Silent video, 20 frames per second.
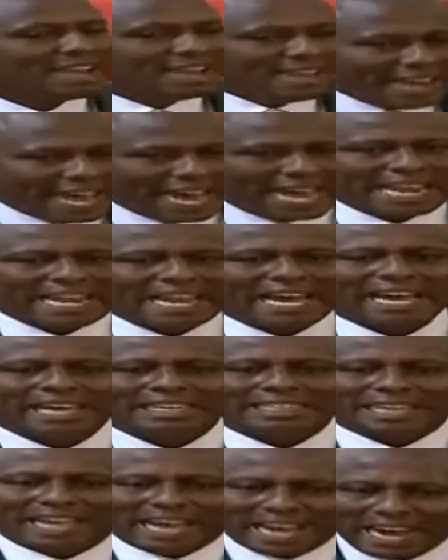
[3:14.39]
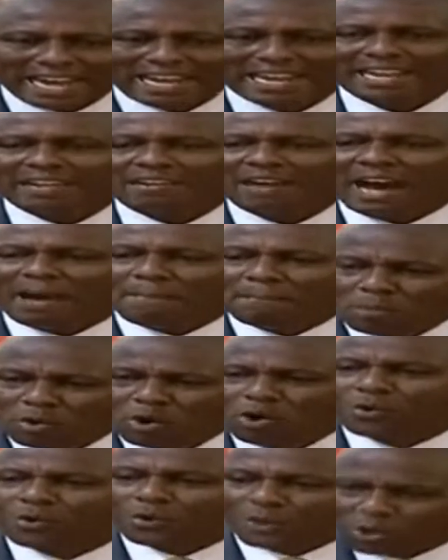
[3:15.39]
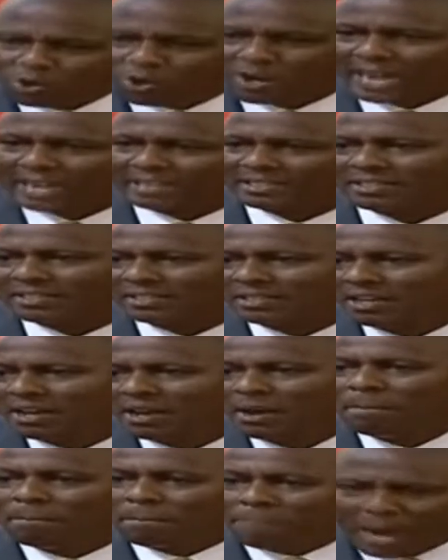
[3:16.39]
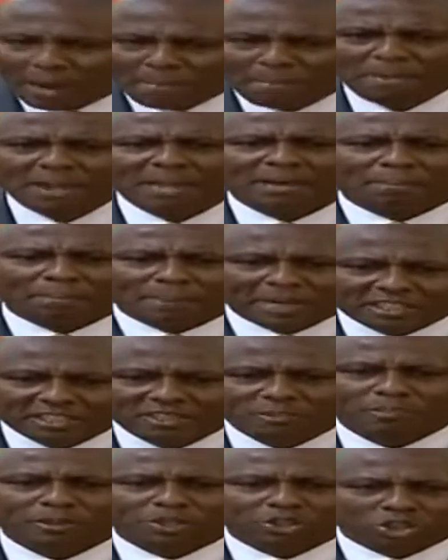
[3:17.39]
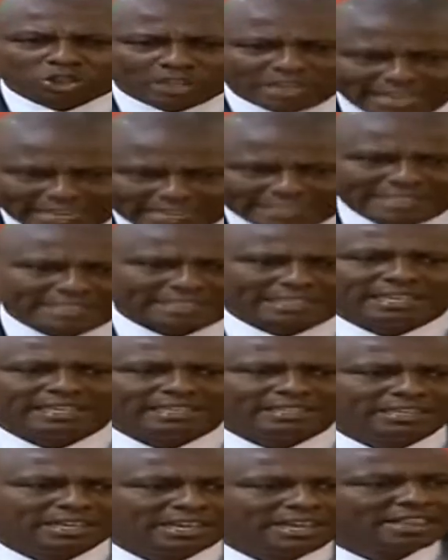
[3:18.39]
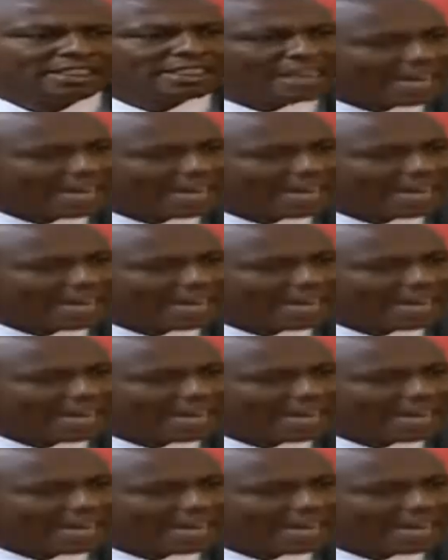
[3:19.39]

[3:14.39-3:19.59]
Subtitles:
none has had a more rigorous public participation exercise